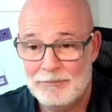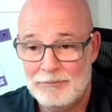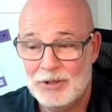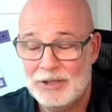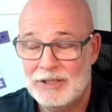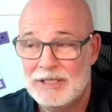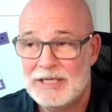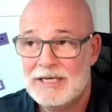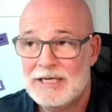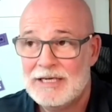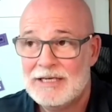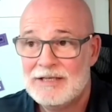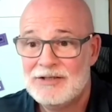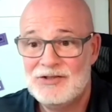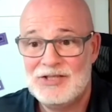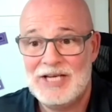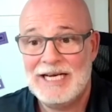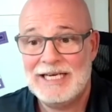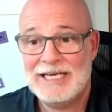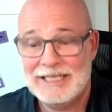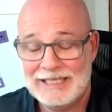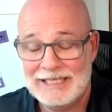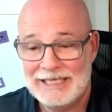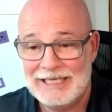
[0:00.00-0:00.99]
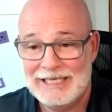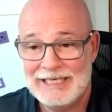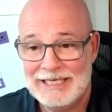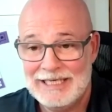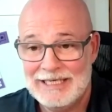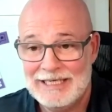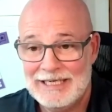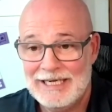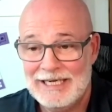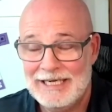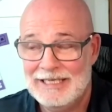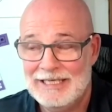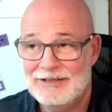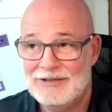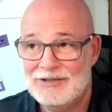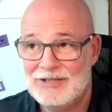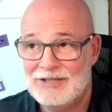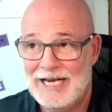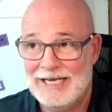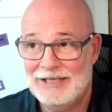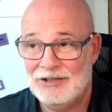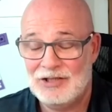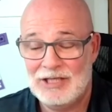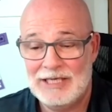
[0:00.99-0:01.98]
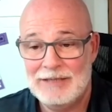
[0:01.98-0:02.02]
But secondly, it's
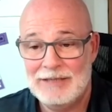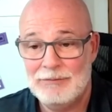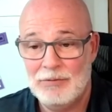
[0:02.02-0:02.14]
actually,